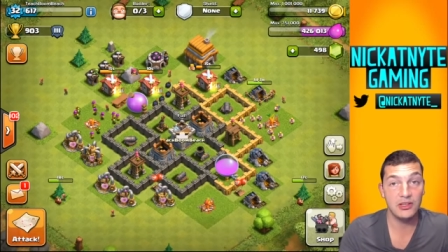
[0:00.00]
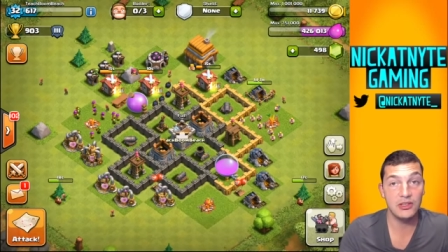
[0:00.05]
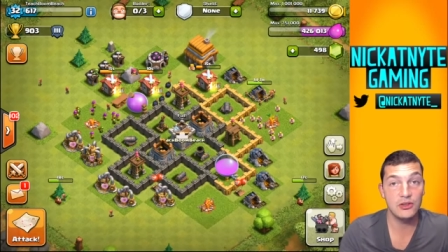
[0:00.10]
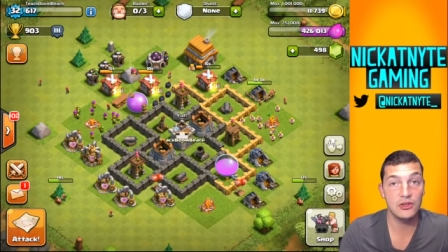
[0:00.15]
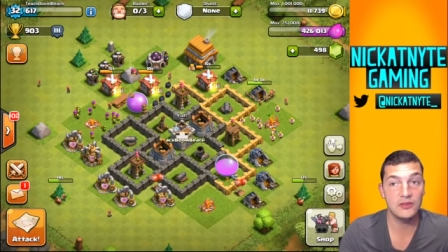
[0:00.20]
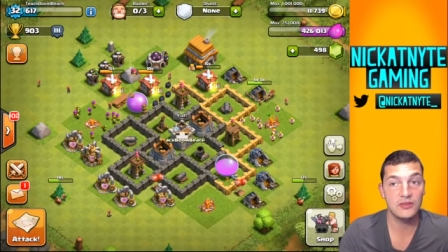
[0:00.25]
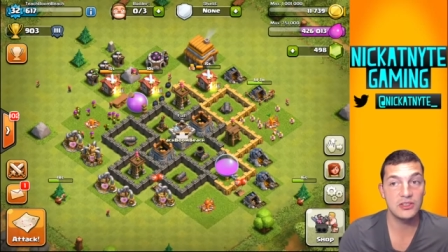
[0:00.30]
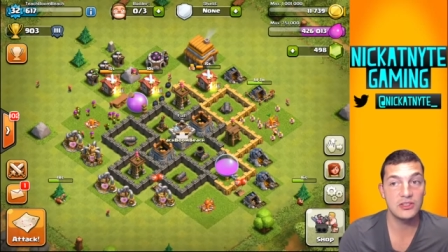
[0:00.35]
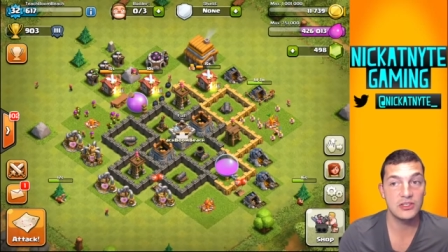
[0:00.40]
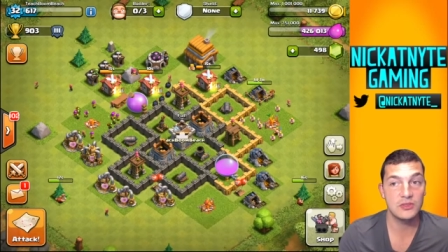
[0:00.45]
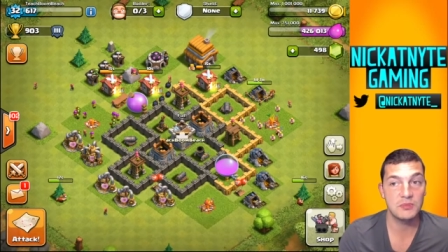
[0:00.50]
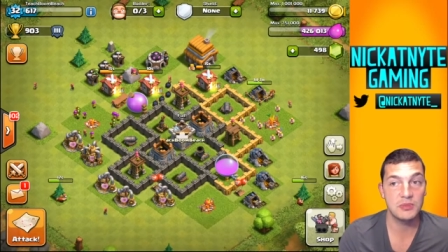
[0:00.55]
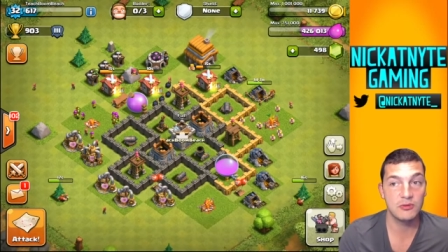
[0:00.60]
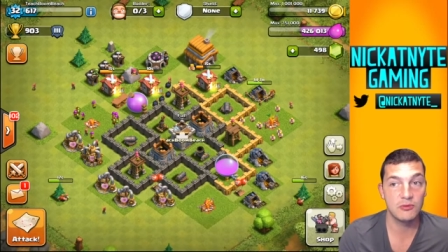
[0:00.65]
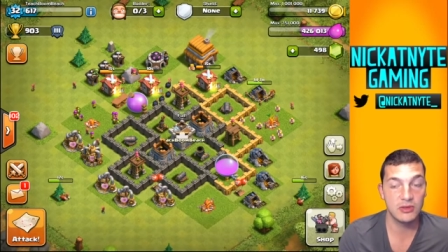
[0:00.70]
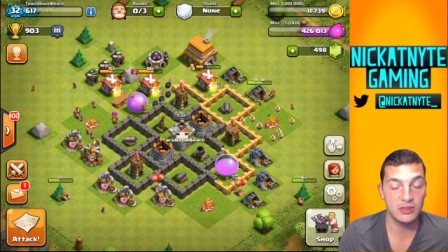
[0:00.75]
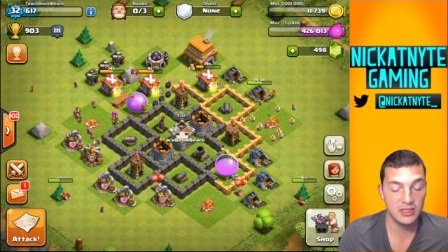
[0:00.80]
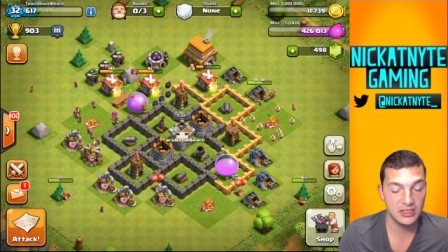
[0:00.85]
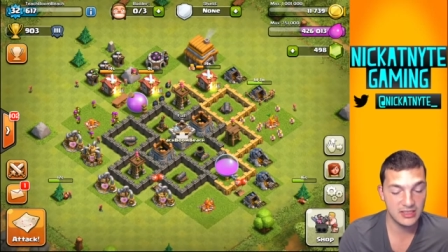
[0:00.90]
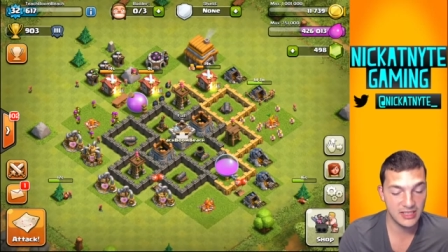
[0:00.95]
you have to just be
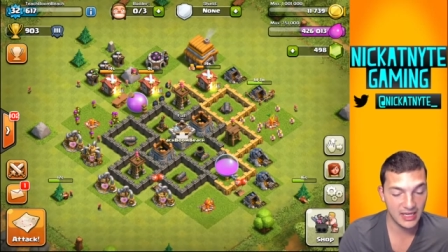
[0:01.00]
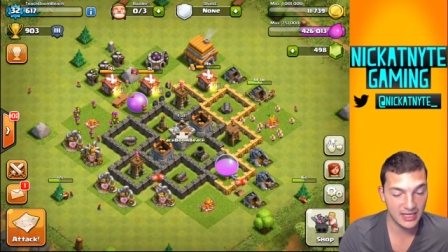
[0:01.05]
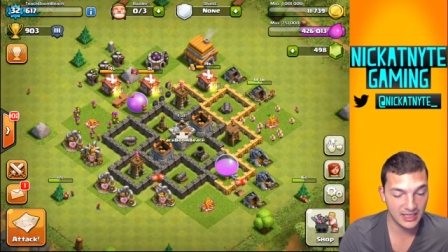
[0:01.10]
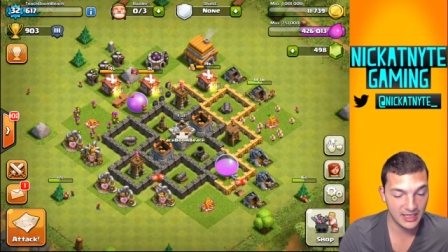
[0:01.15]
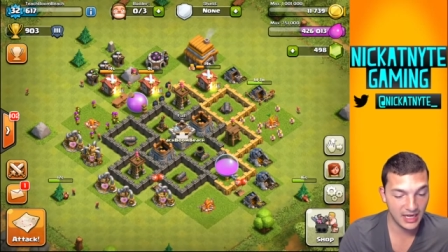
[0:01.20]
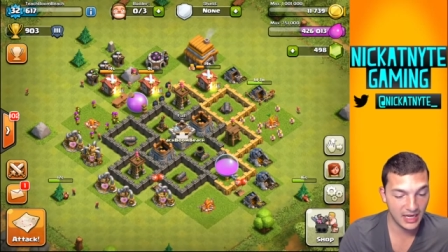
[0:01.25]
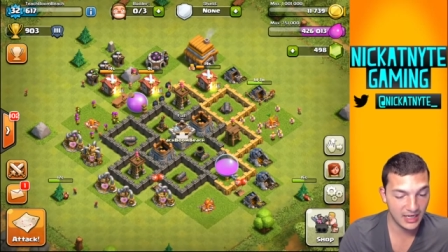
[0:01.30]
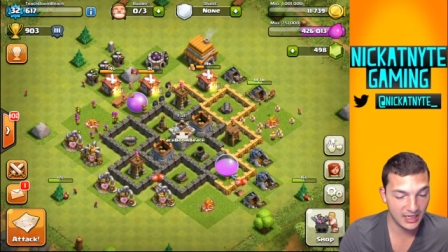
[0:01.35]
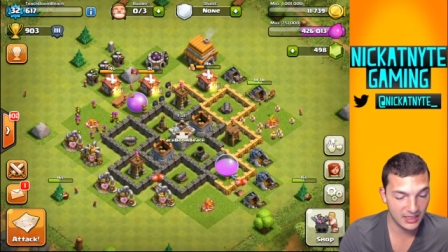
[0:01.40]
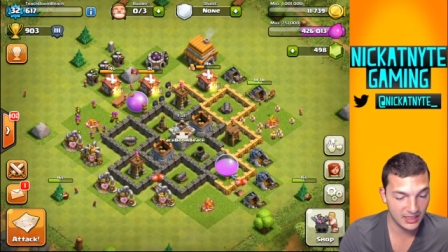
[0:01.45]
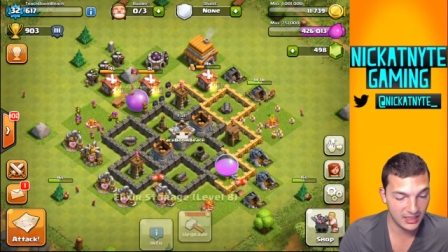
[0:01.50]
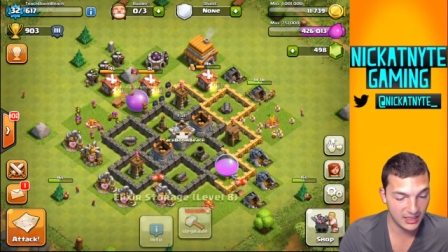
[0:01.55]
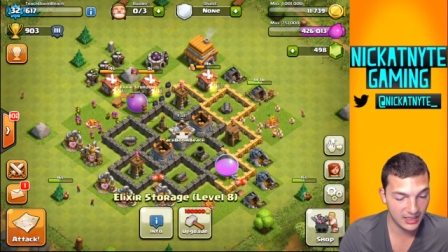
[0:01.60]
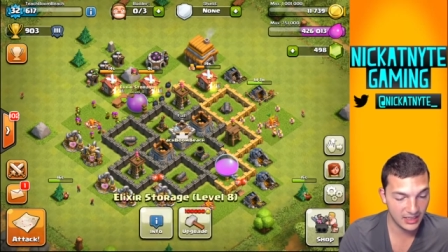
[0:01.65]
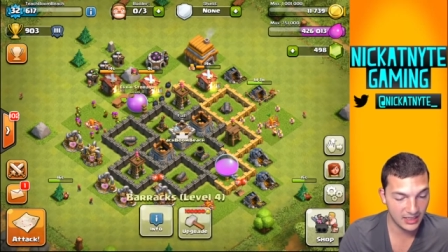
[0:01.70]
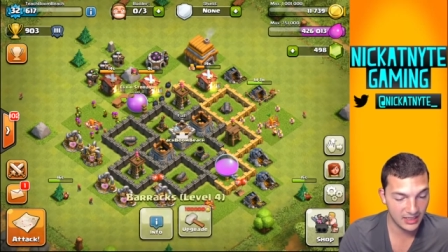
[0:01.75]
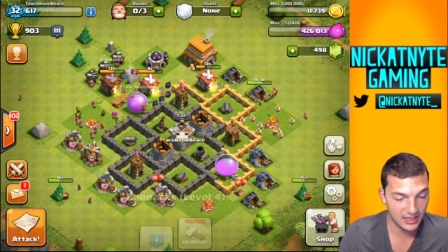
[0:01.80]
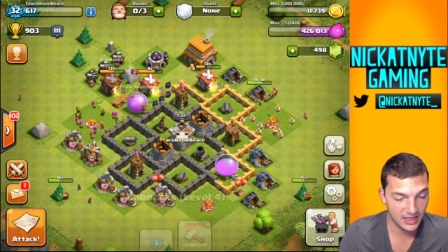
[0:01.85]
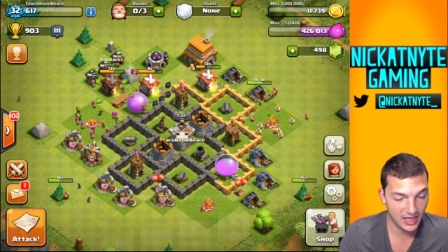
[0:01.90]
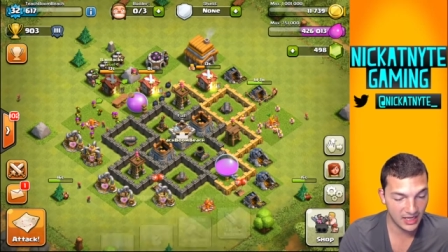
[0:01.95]
really dedicated
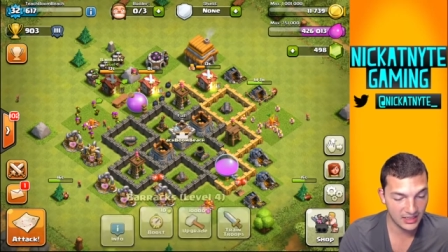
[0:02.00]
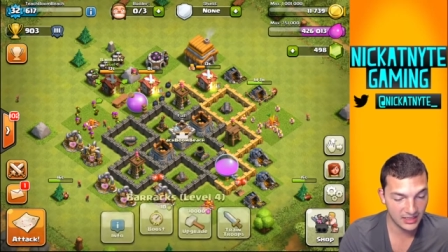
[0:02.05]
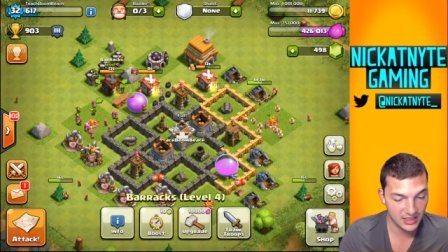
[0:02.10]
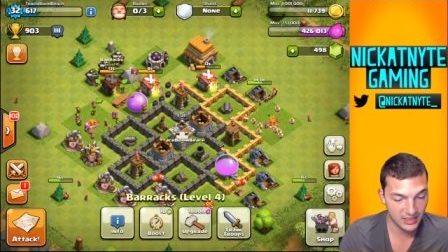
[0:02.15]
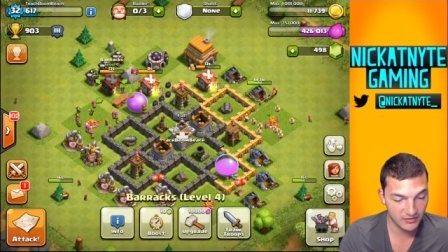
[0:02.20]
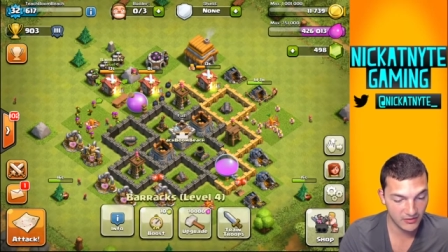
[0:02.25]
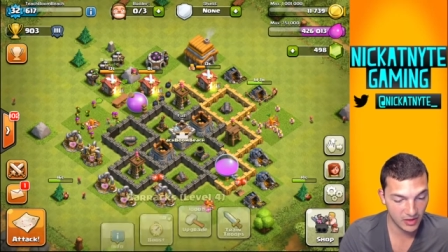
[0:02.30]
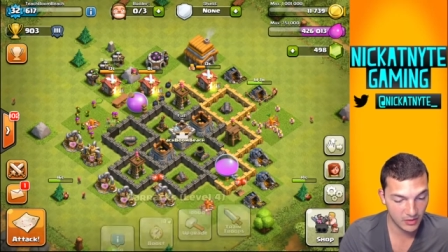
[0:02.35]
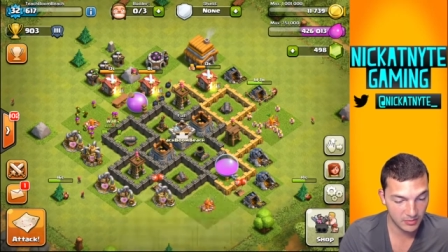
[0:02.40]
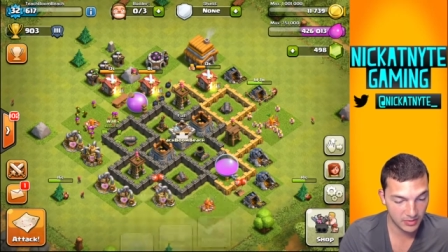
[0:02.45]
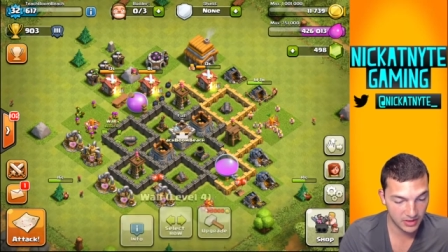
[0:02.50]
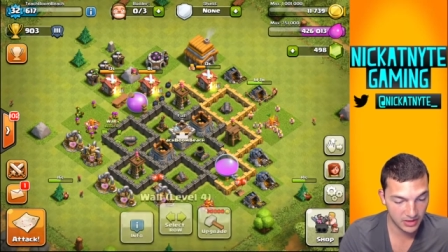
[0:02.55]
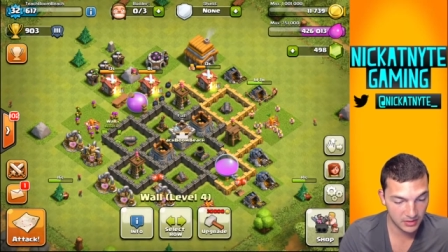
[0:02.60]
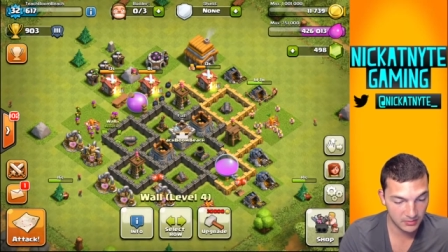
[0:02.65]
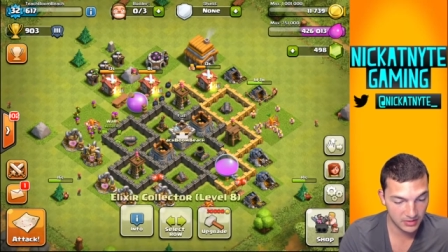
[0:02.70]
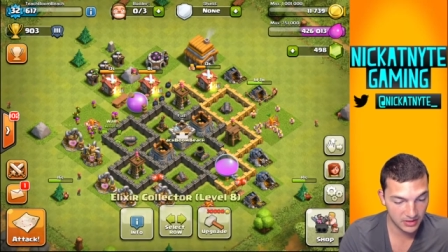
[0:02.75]
and not give up on it,